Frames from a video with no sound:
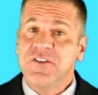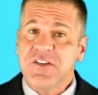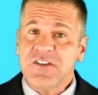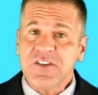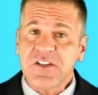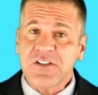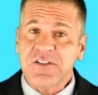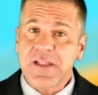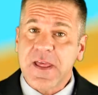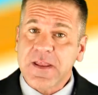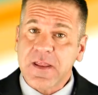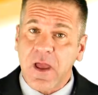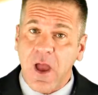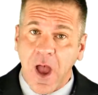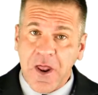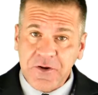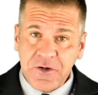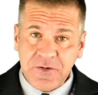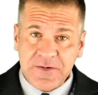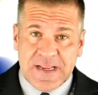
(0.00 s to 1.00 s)
Just click
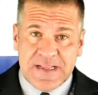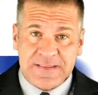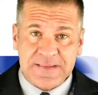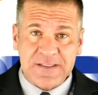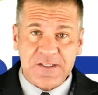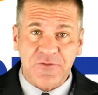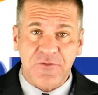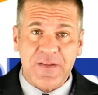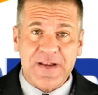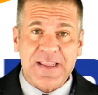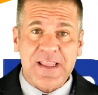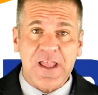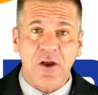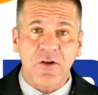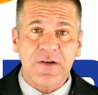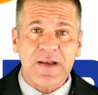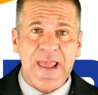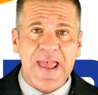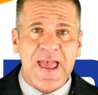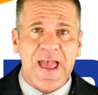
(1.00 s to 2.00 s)
underneath this video
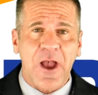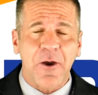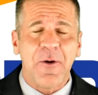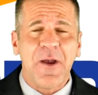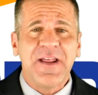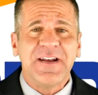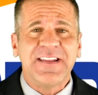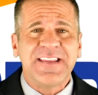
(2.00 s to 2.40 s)
now